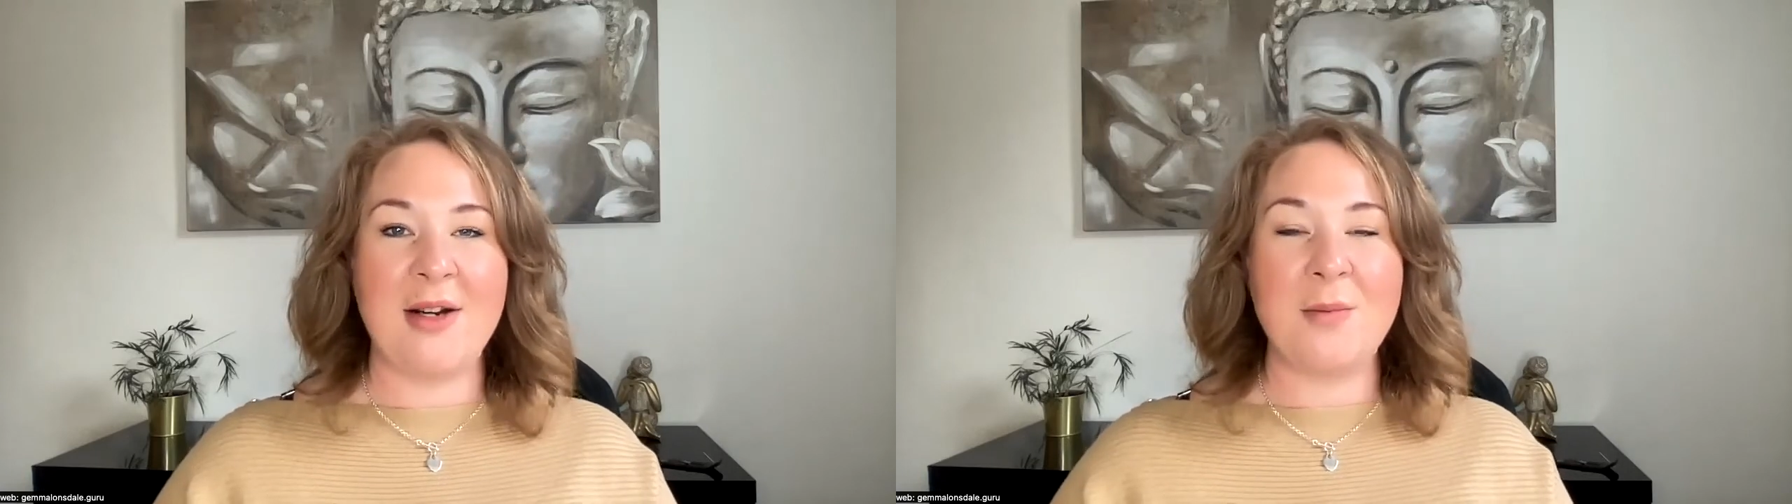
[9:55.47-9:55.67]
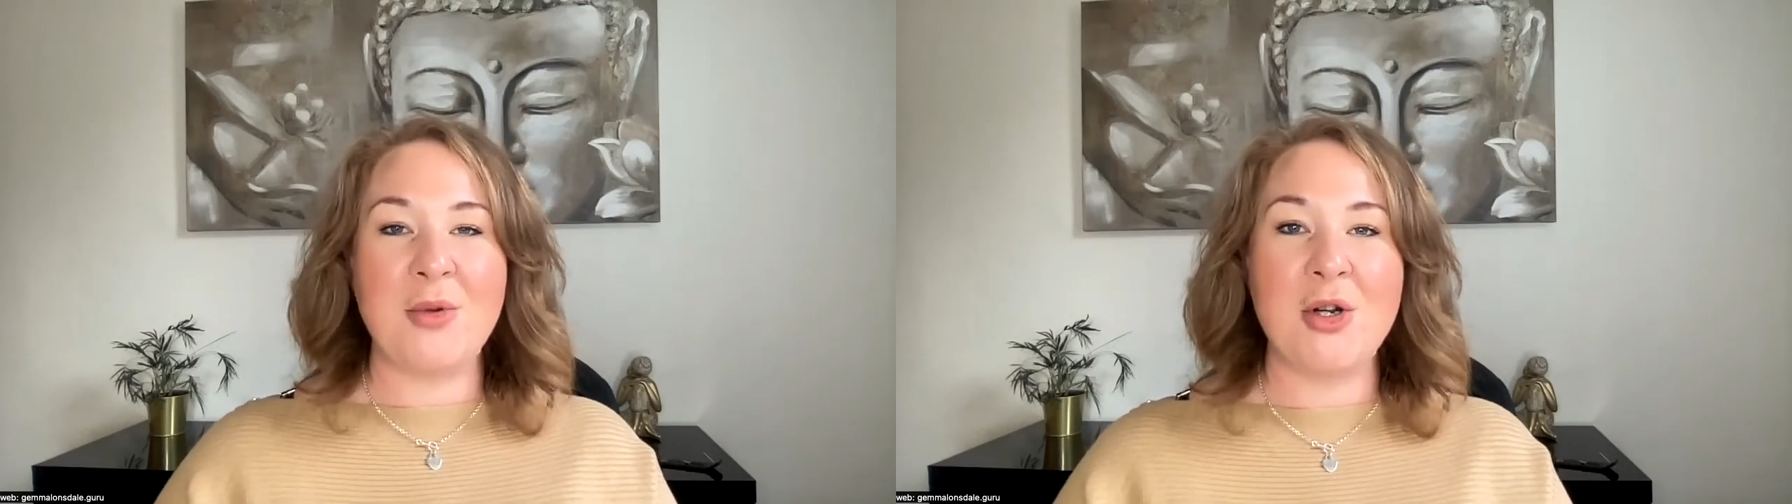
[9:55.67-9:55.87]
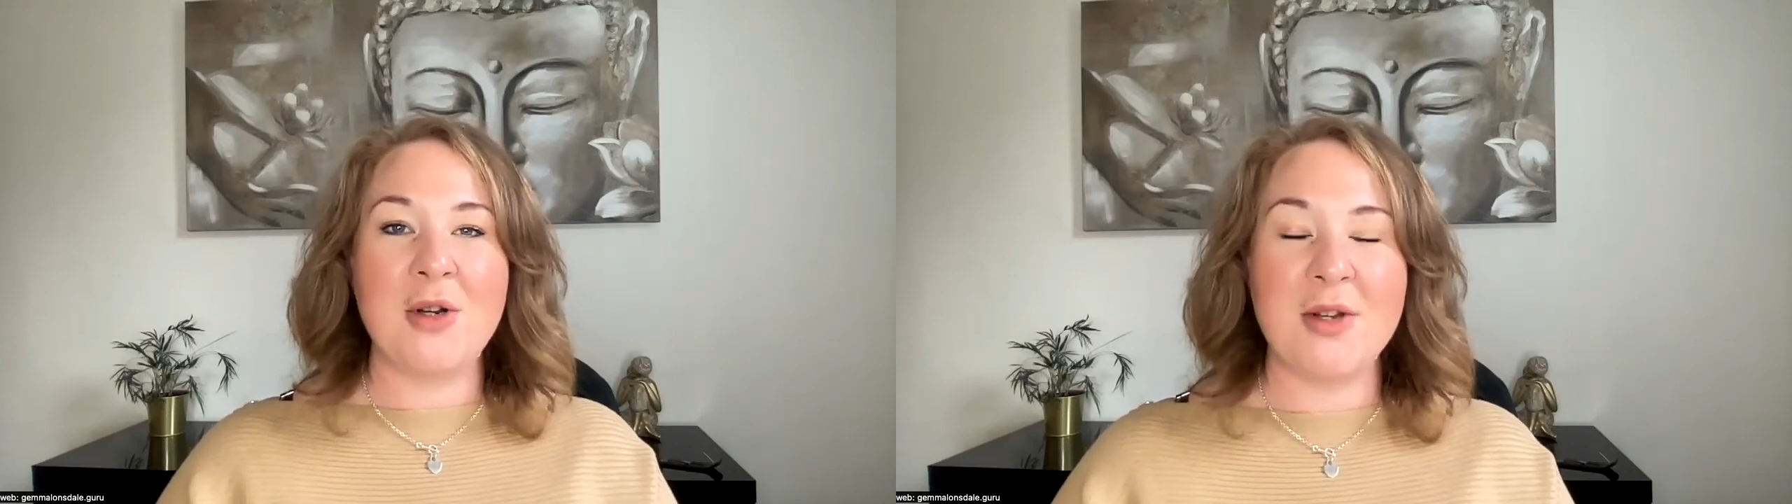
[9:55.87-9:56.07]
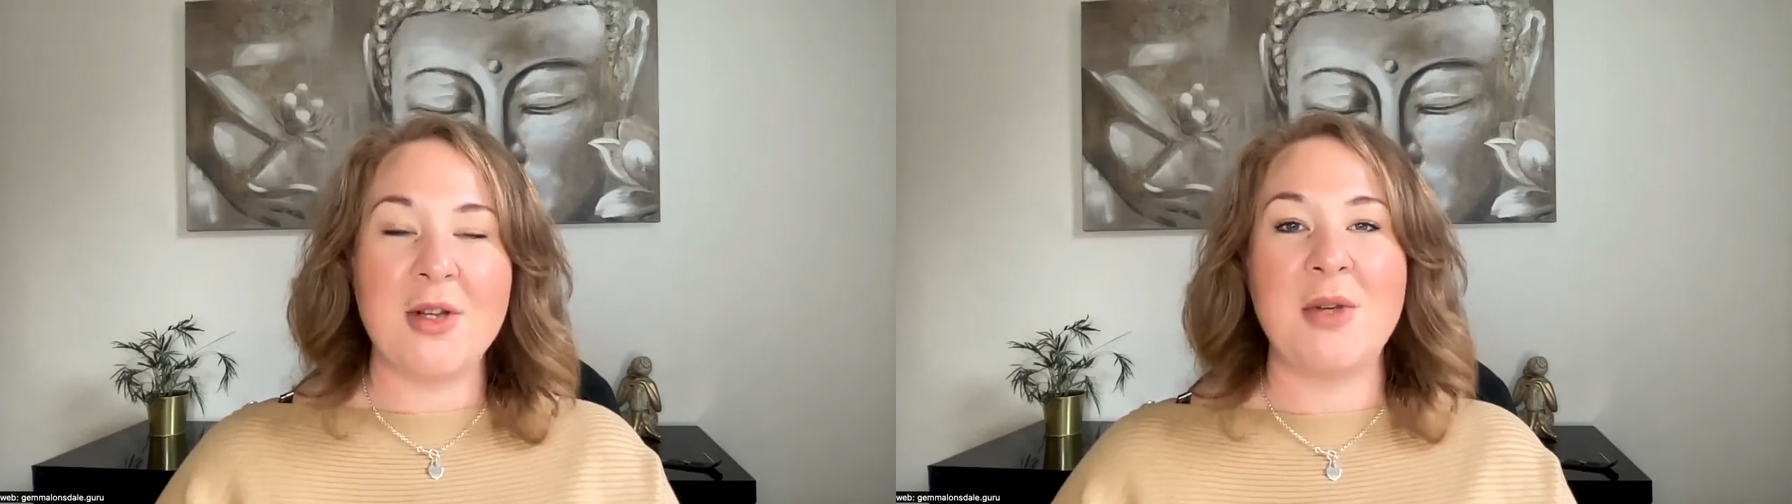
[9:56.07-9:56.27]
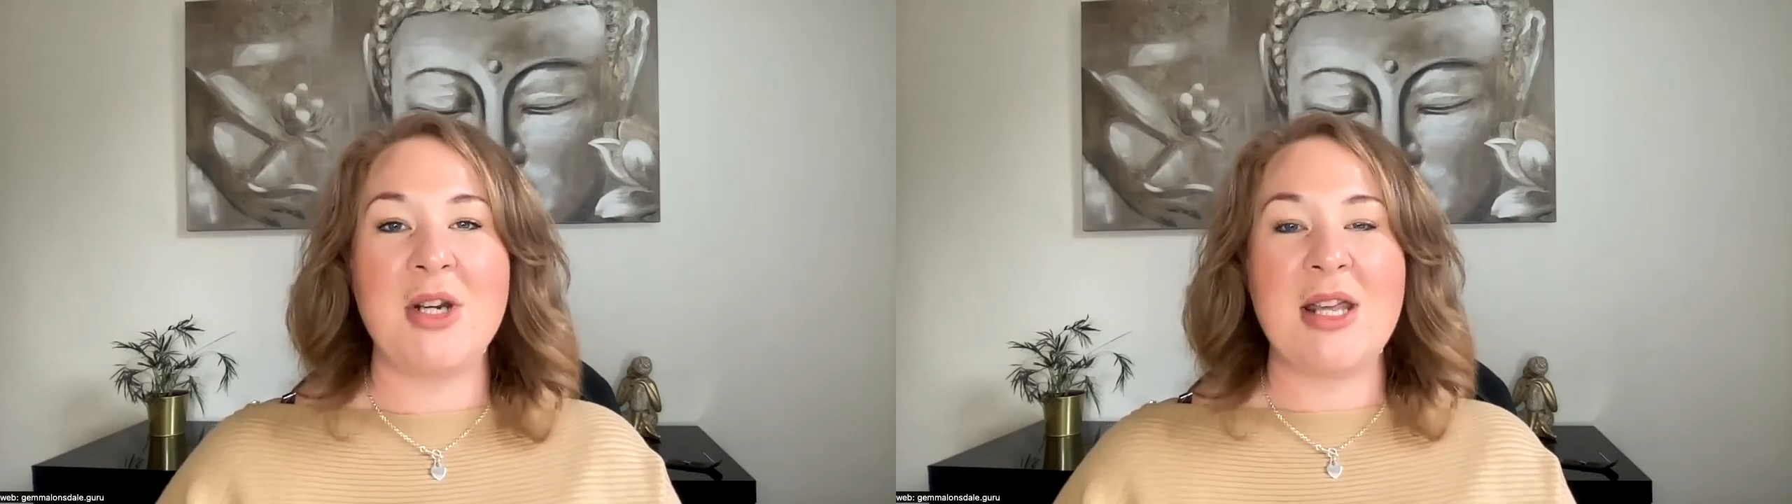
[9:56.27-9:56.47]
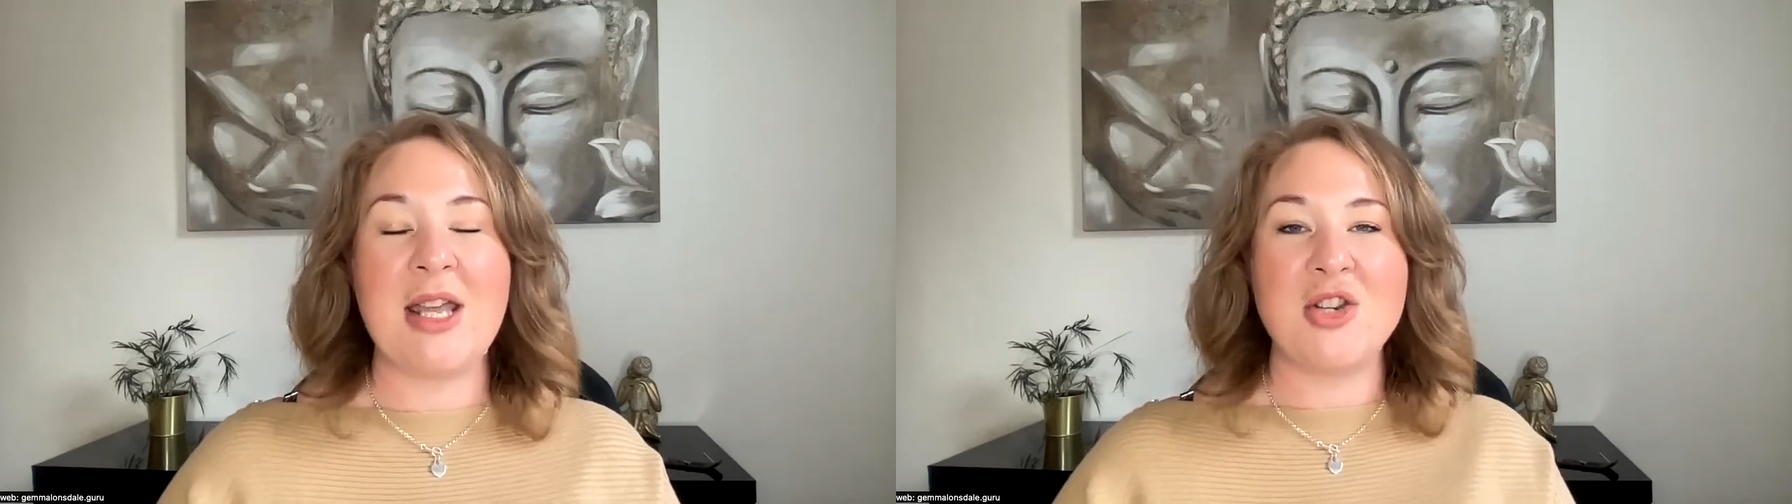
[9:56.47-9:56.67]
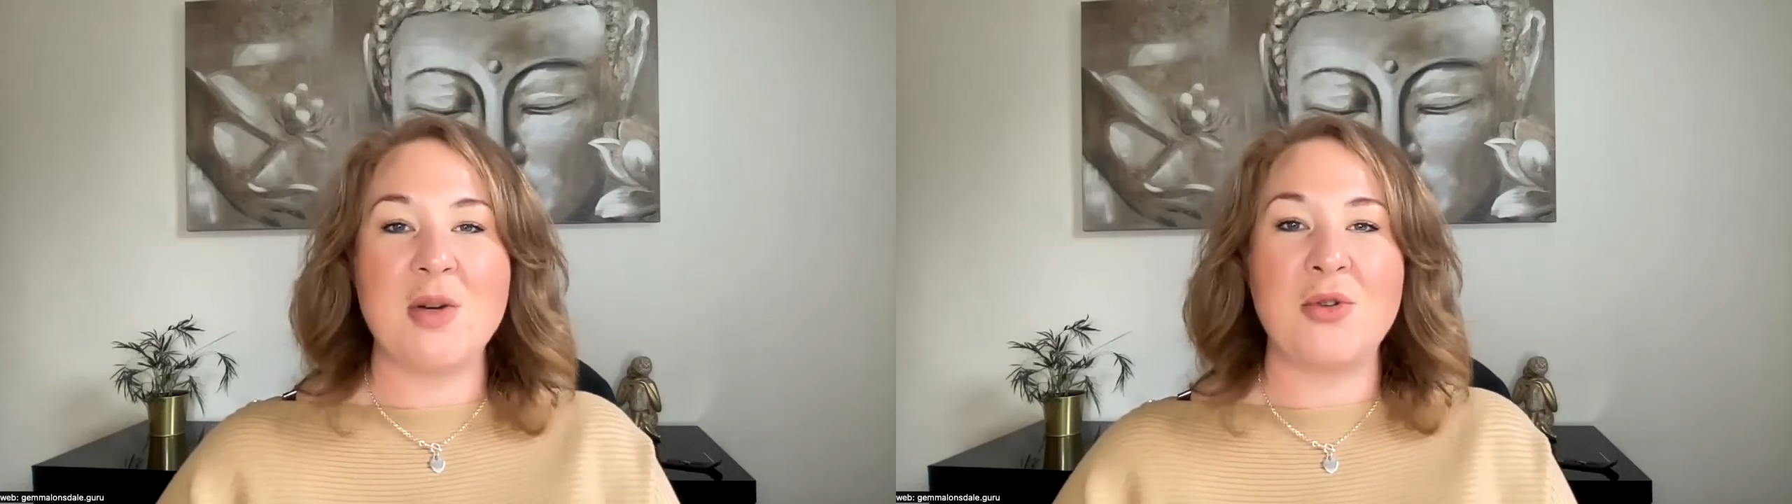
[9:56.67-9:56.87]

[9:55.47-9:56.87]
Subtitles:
improve the communication,